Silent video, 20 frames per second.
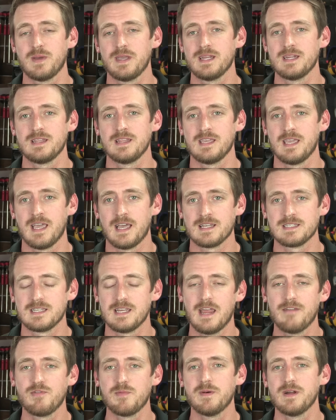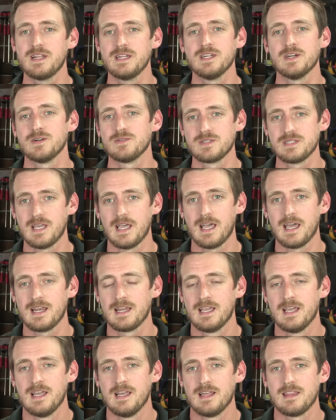pain in the ass. Everybody knows that.
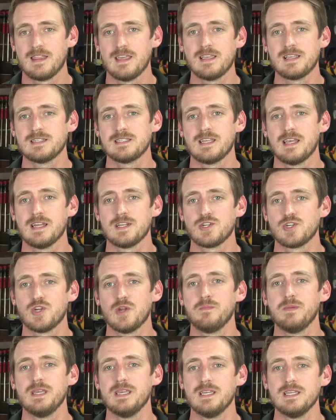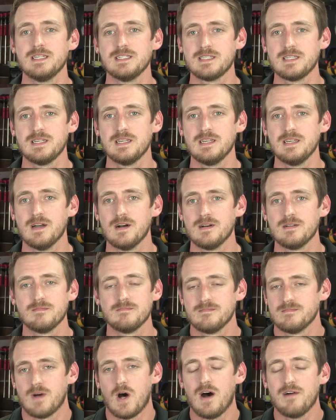Things that should be easy
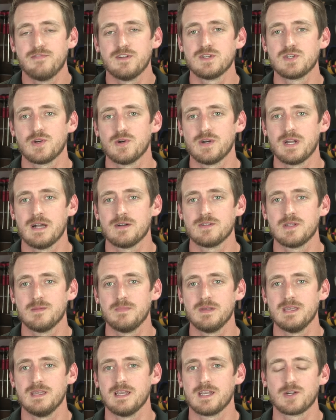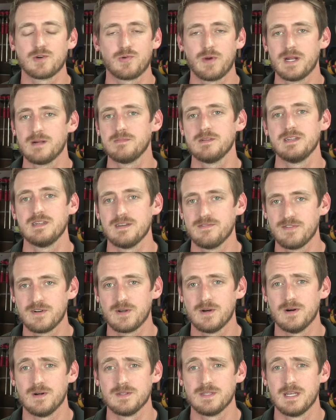often turn out to be incredibly
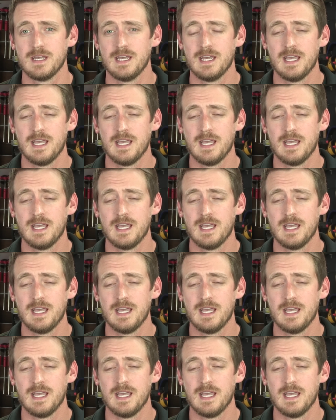difficult,